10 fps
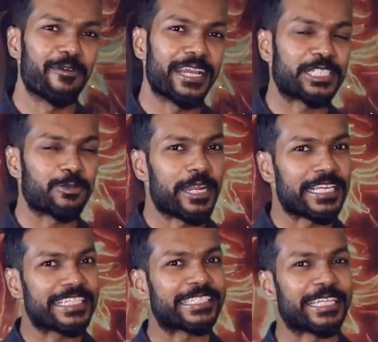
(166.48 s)
ways,
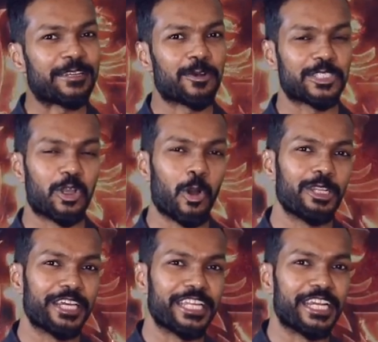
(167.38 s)
2016 was a
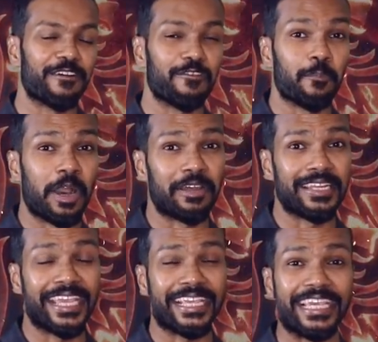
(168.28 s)
golden year for Pawan
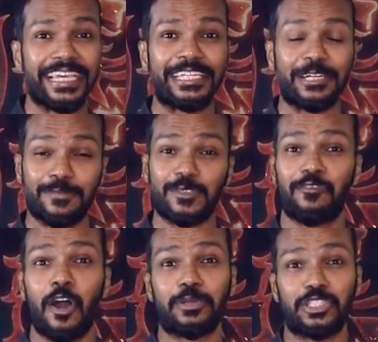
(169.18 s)
Negi in terms
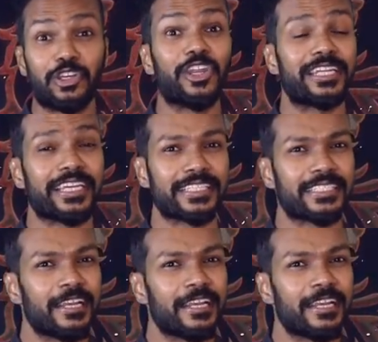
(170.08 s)
of opportunities.